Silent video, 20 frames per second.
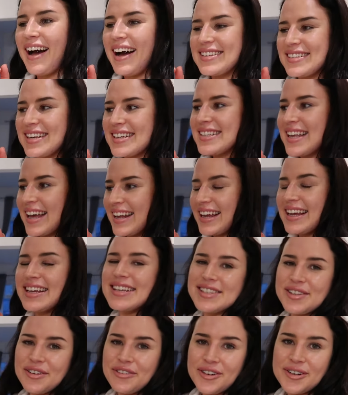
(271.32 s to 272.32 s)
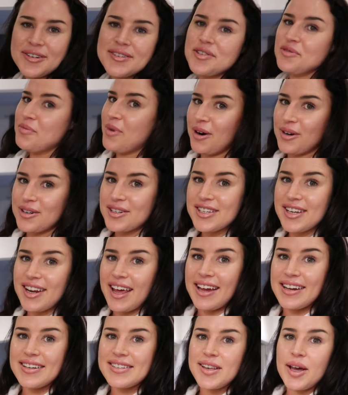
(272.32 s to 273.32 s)
As I said, it is the 1st of March
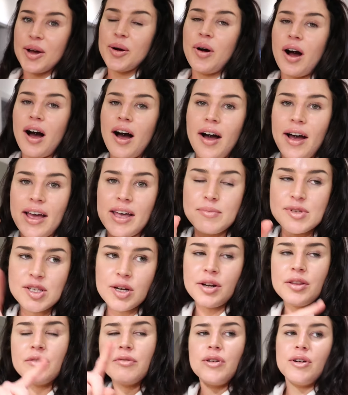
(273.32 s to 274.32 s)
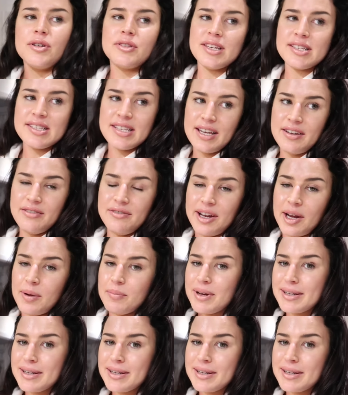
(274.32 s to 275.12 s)
today, so I am starting the vlog this evening,